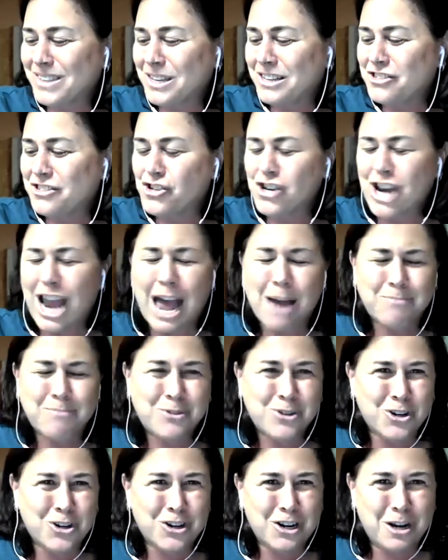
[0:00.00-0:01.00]

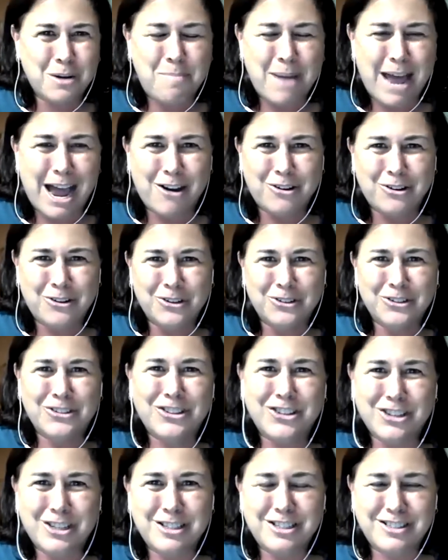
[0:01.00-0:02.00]
chapter about
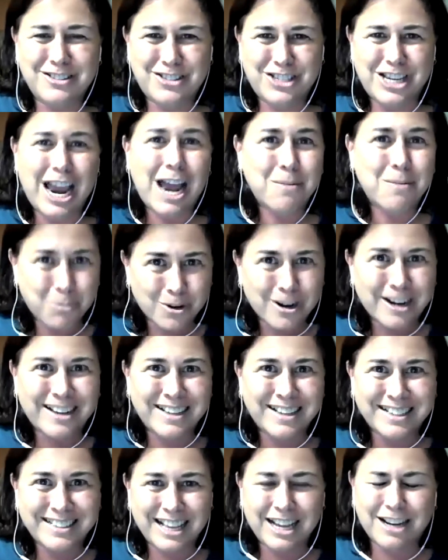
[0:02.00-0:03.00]

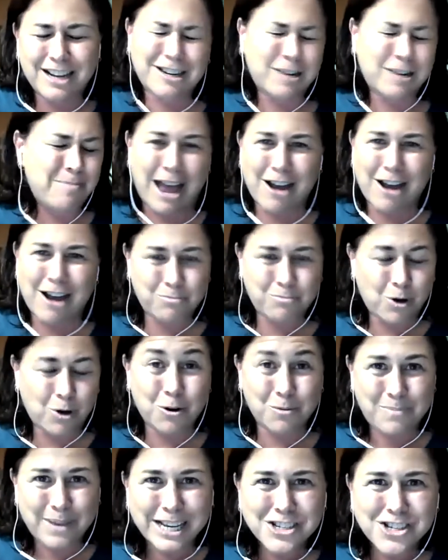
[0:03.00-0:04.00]
temperance or about
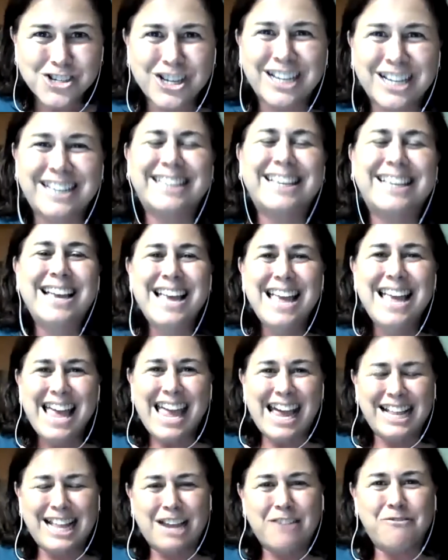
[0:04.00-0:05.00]
prohibition,
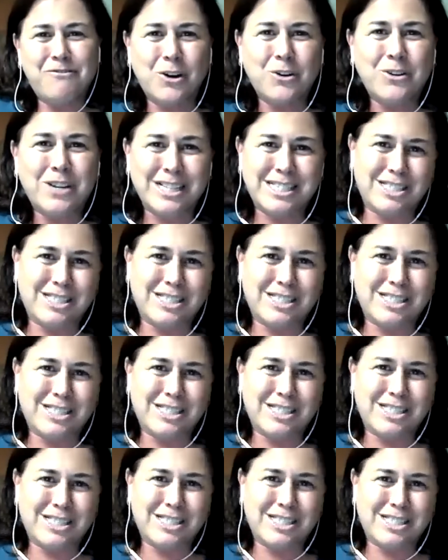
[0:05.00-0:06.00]
and I focus a
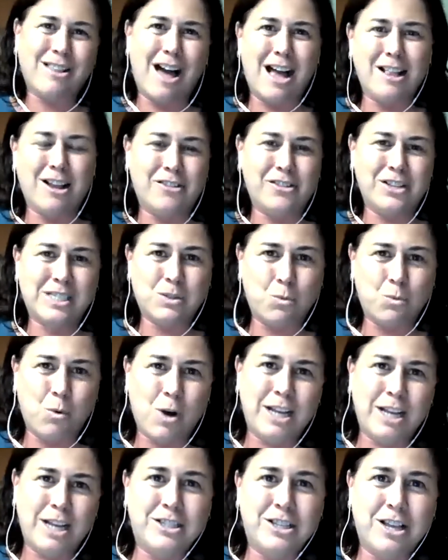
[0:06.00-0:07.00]
lot on this
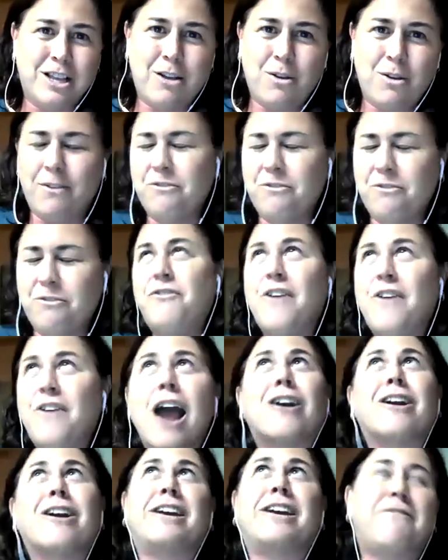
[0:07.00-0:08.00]
one
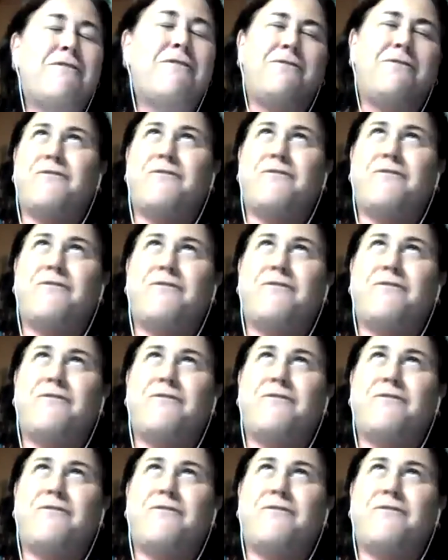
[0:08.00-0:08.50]
very sad.